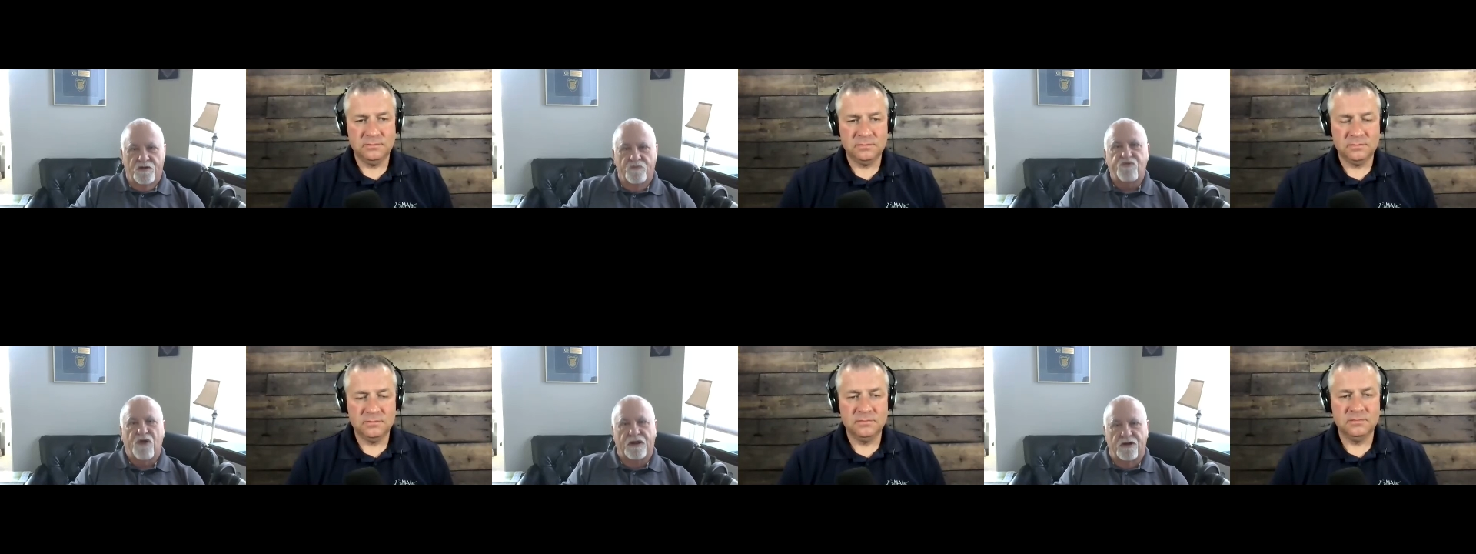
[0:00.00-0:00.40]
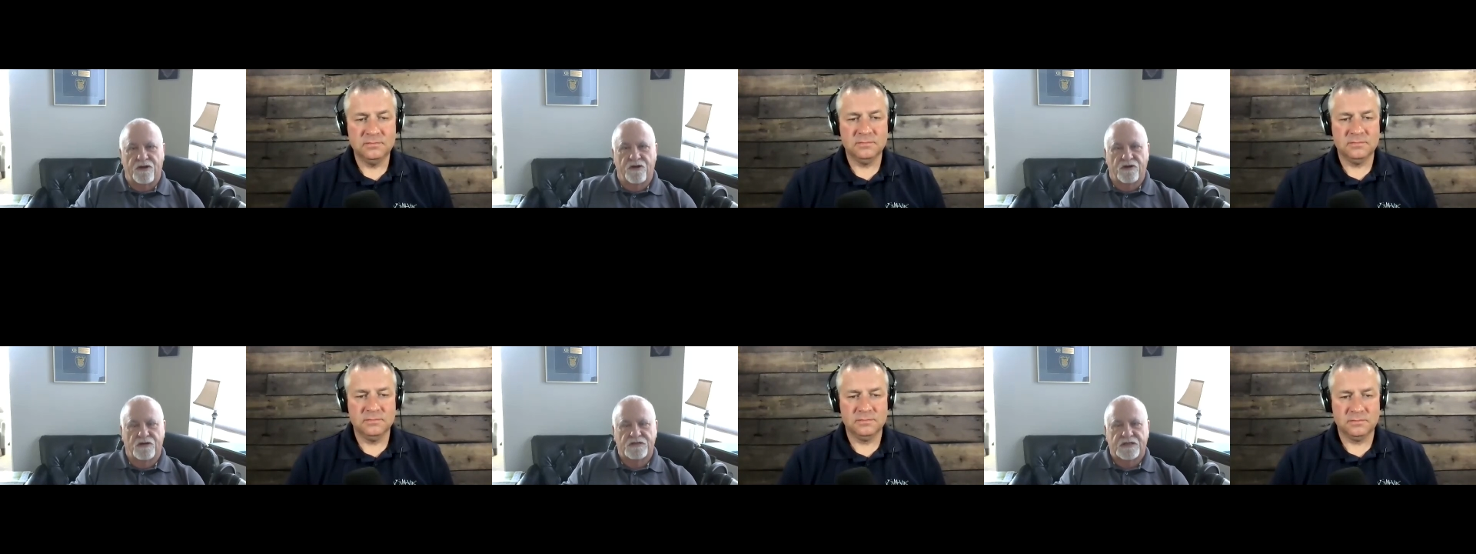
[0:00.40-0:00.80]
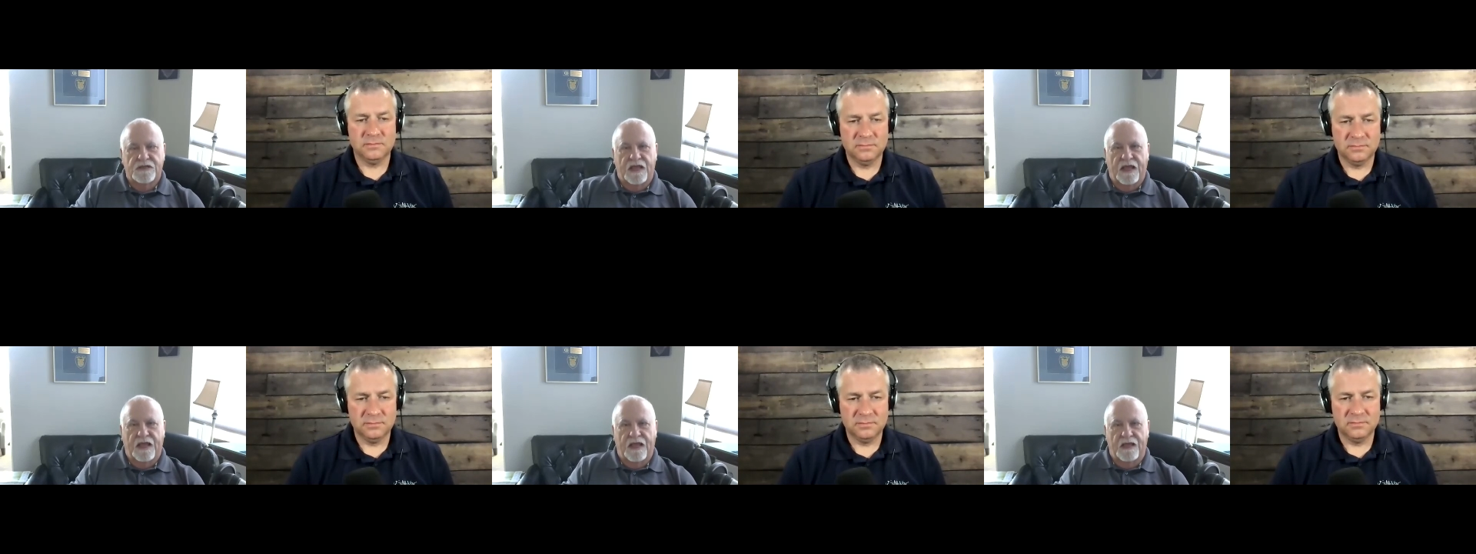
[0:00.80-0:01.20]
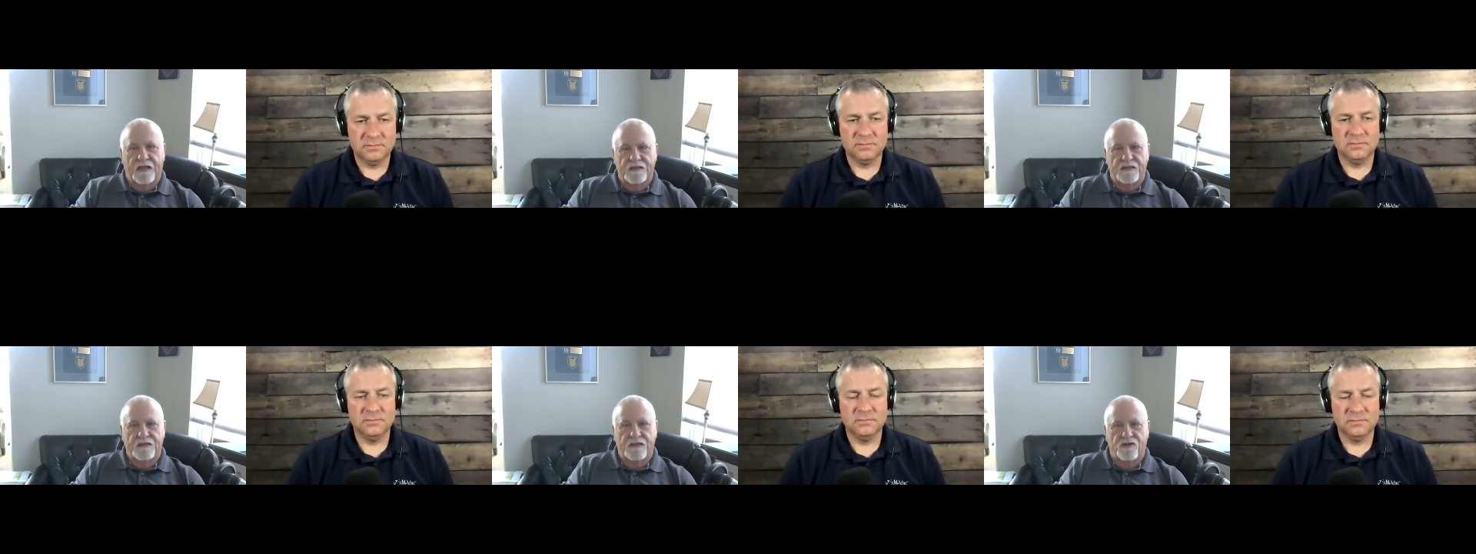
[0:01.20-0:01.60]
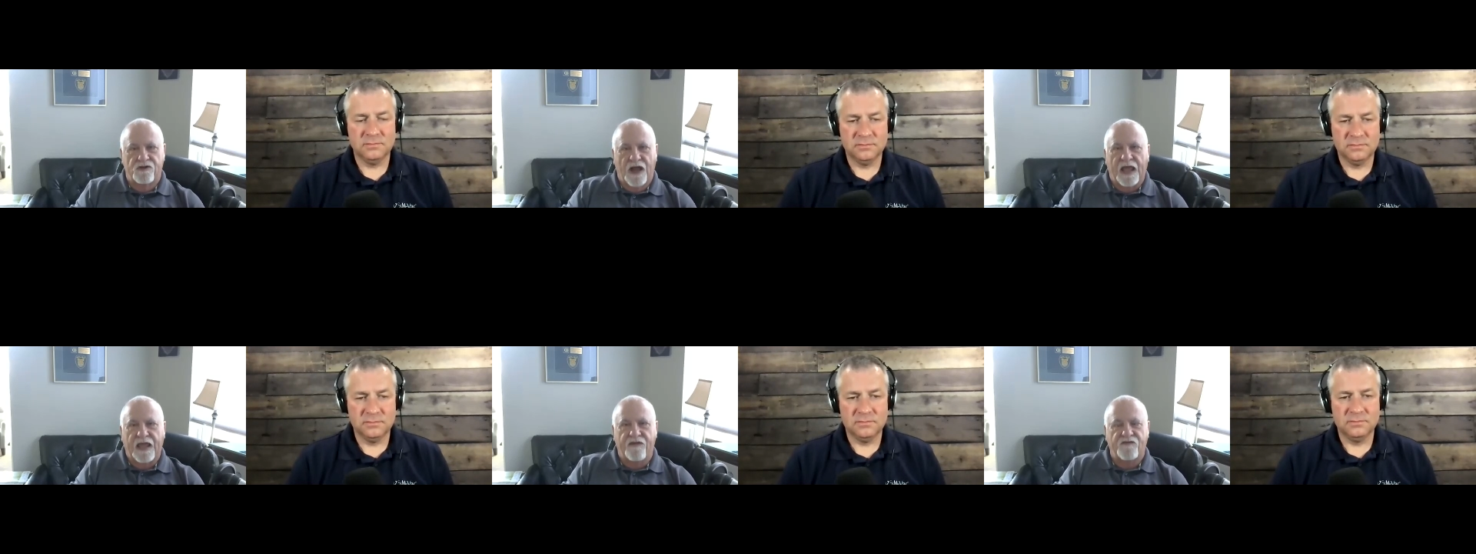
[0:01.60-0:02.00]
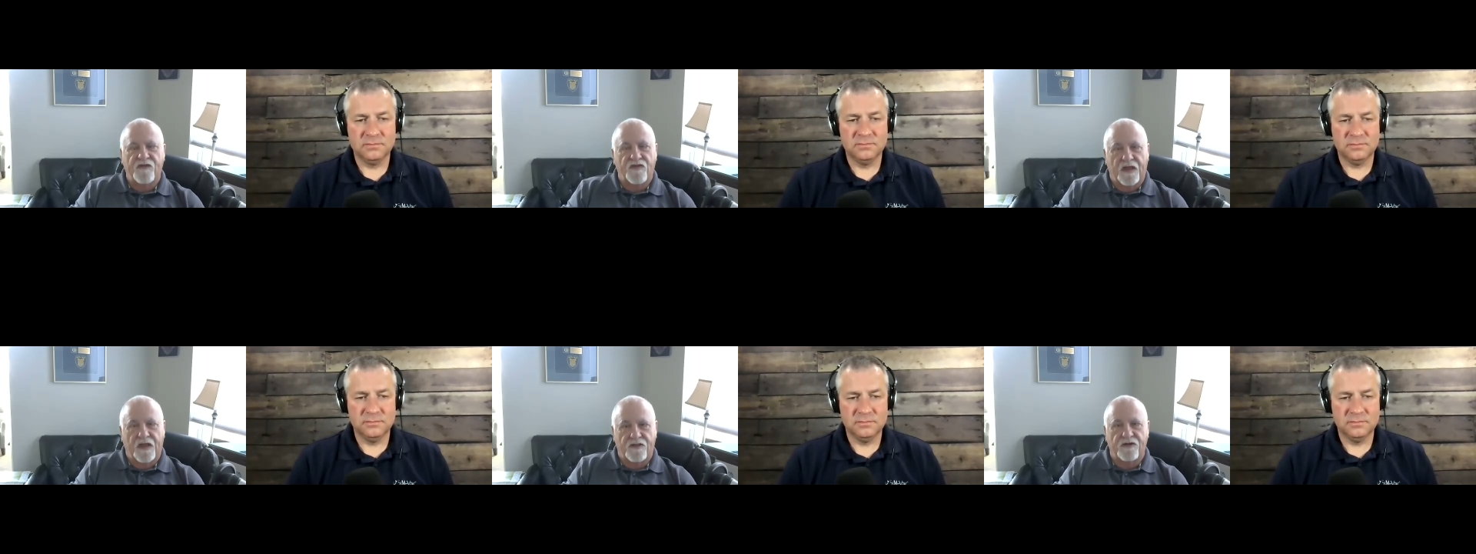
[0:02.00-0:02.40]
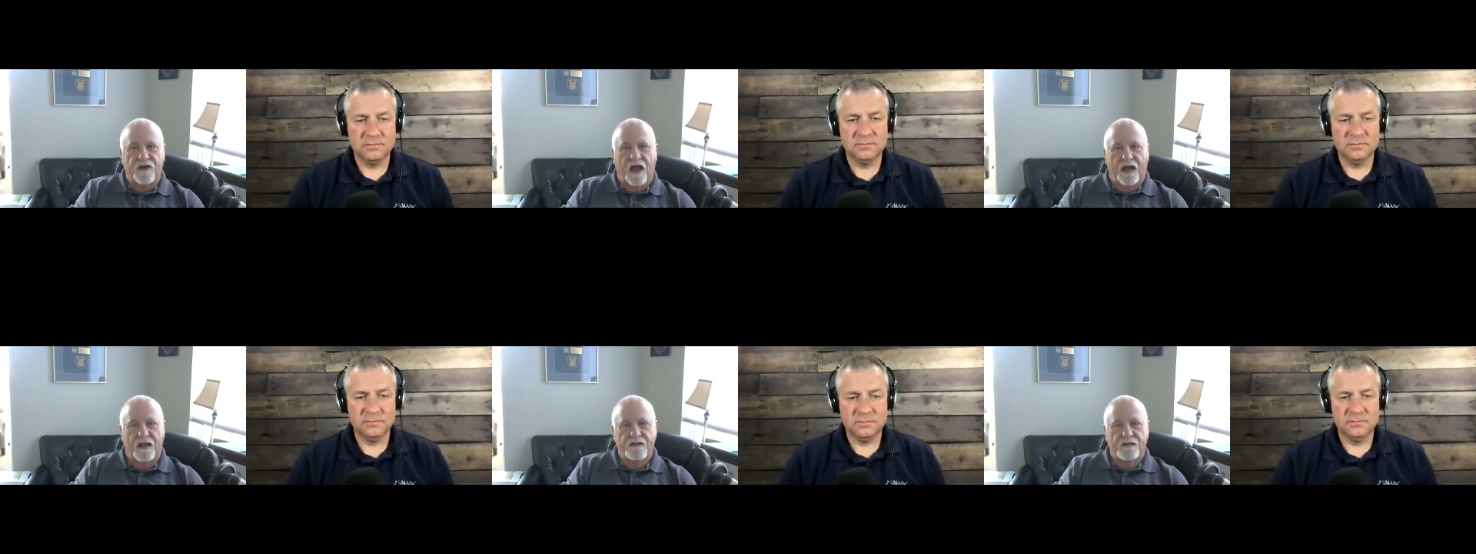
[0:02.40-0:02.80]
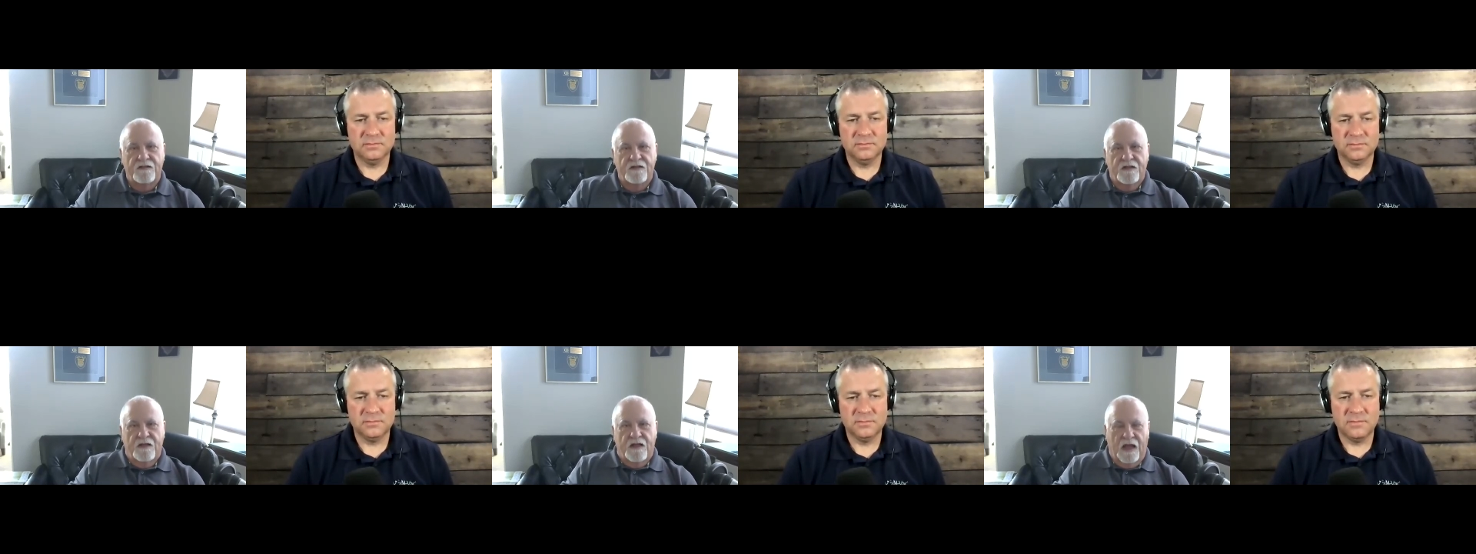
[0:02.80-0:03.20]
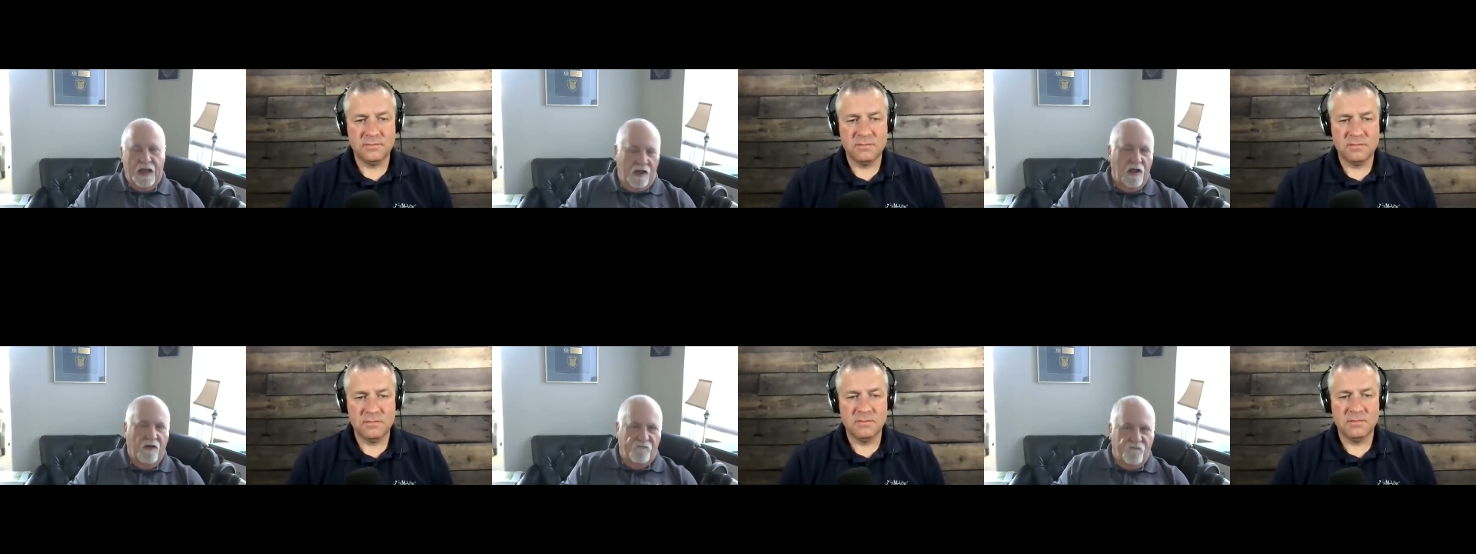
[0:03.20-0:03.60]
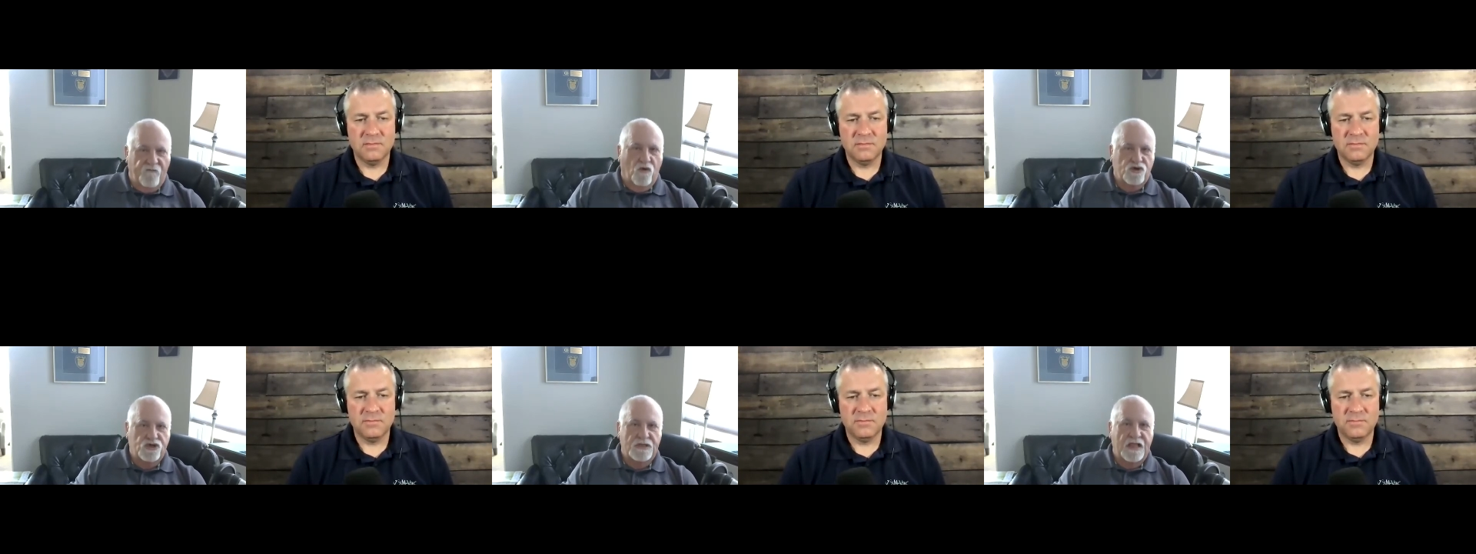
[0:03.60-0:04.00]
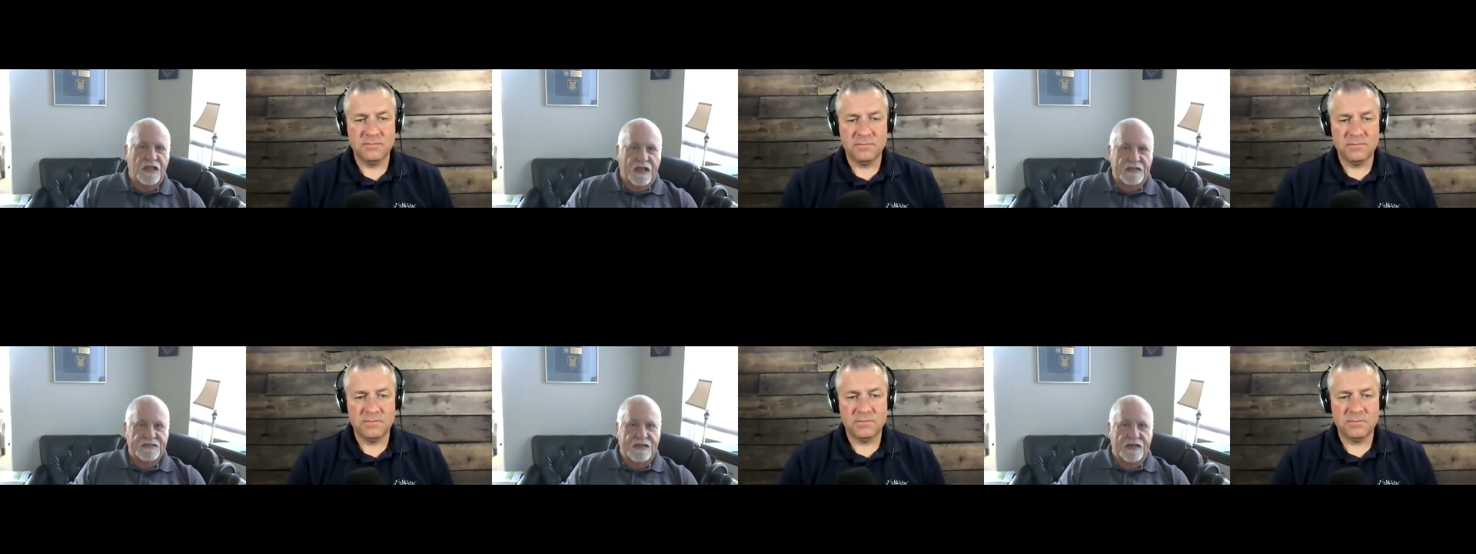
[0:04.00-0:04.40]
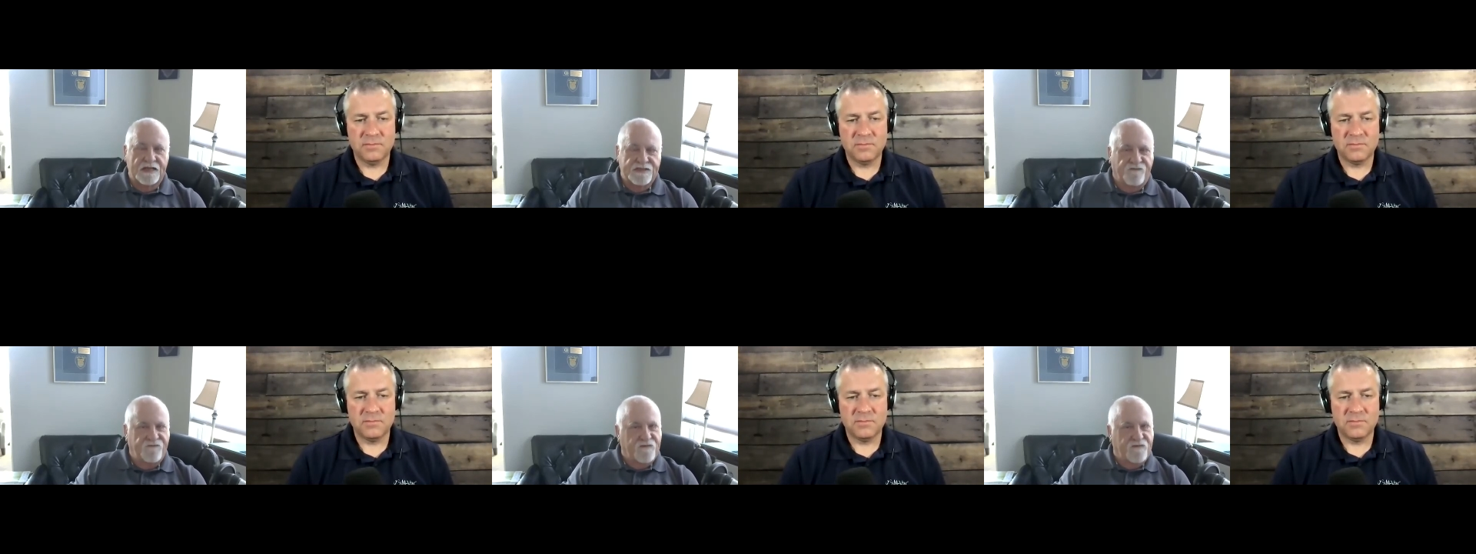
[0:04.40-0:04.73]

Speaker 1: They're predators, and you're naive to think they're not. Uh, fortunately, like I said, it's a